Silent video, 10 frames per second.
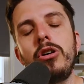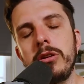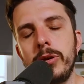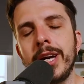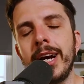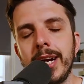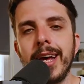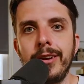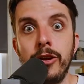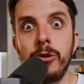although you can
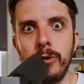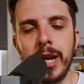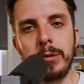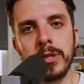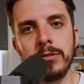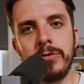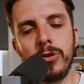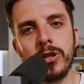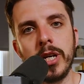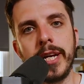get new relapses,
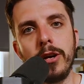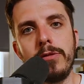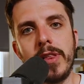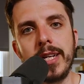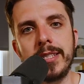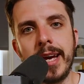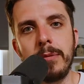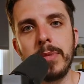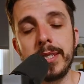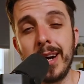unfortunately, over that
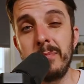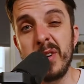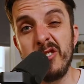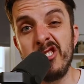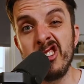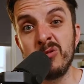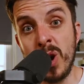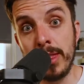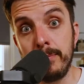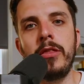same time period as
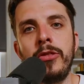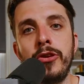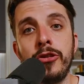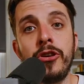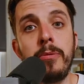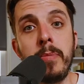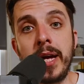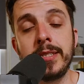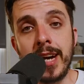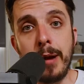well. The other
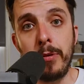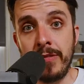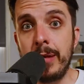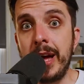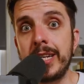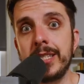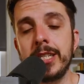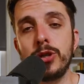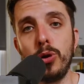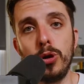main type of MS
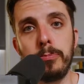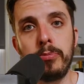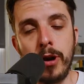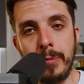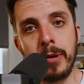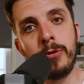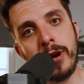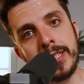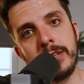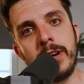is called primary
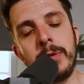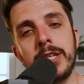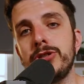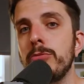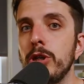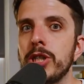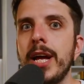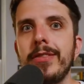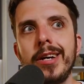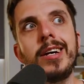progressive MS. So much
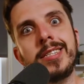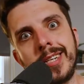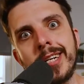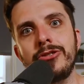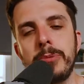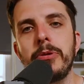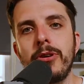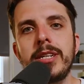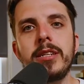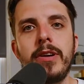like the secondary
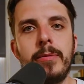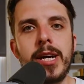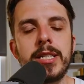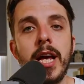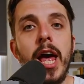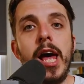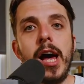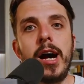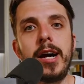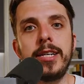progressive MS,
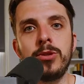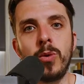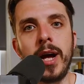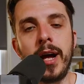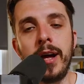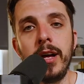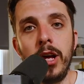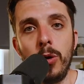it's where